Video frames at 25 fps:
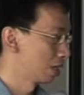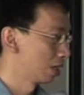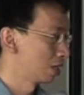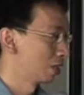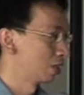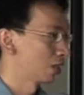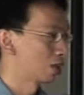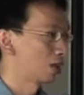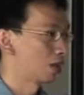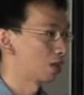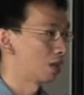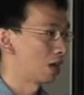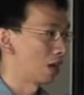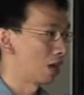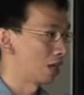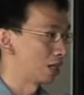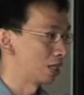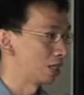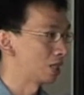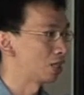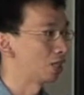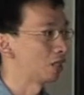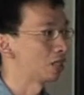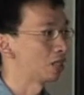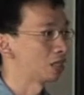So
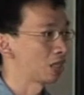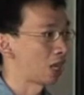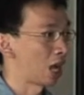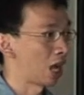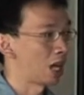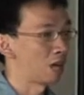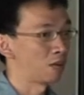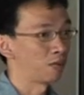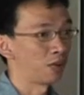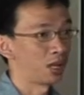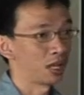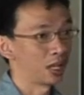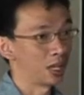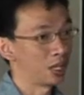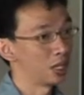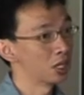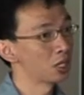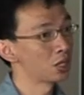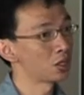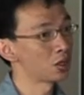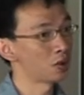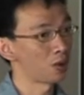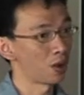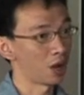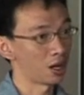this is kind of like
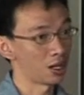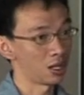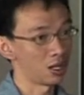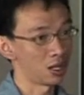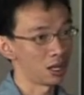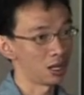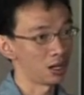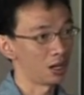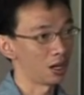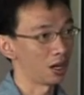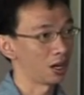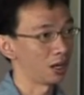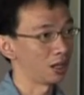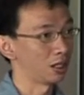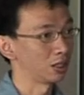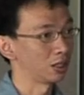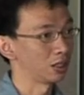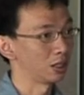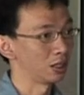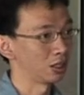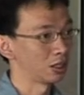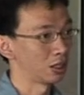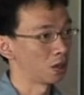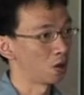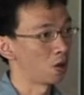initial idea that I
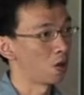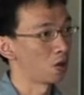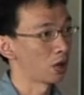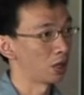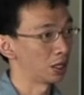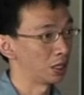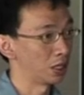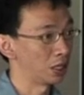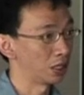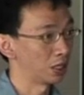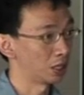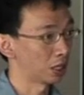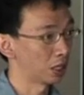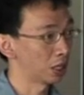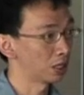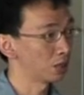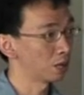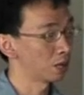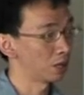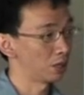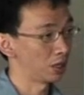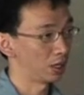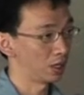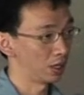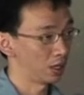talk and discuss
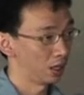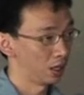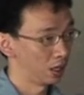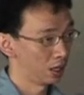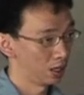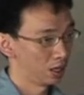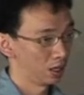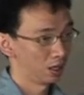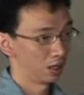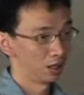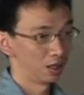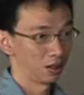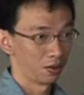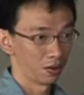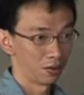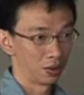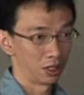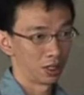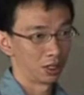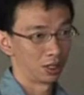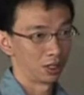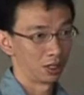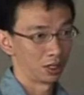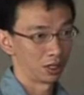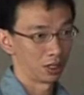with
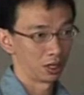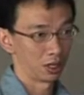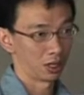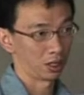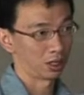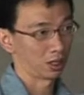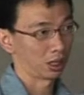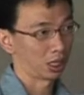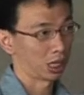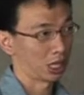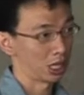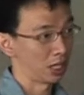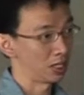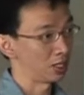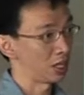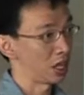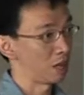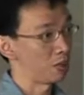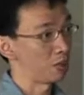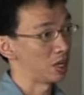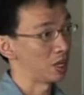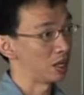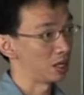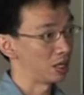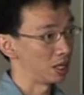kids
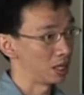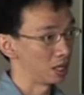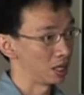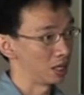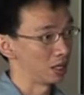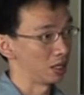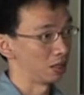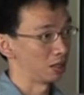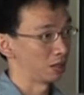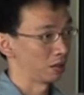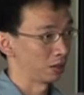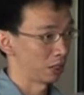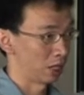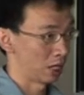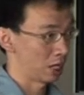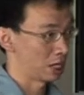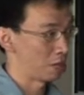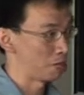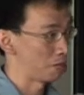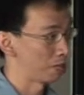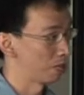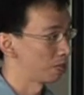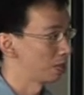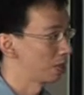APT team.